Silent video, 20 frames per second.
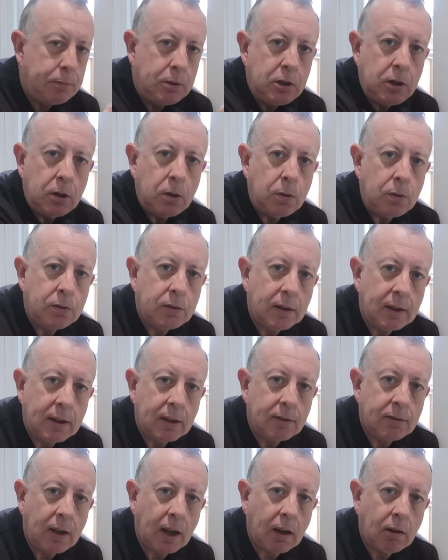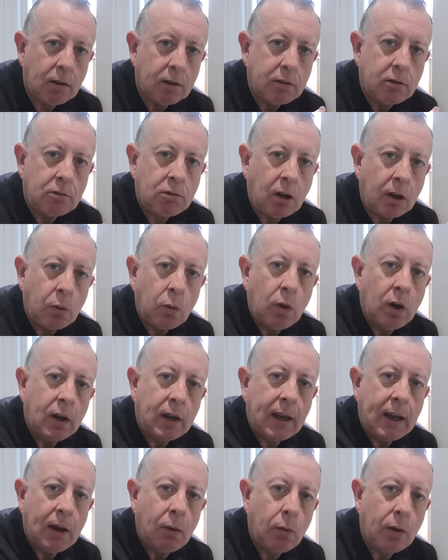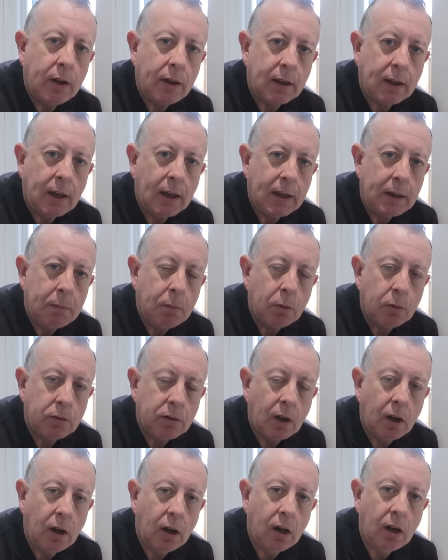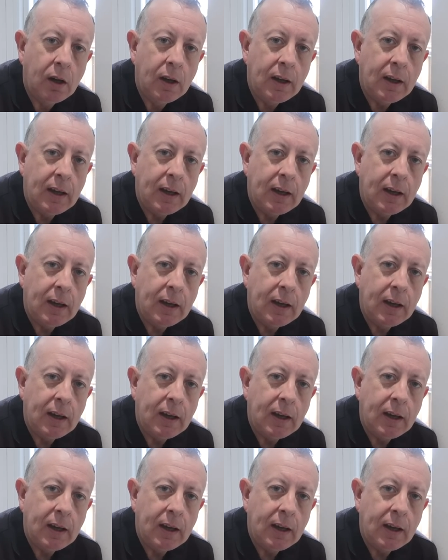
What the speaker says: use in this area to try to work out where the cables are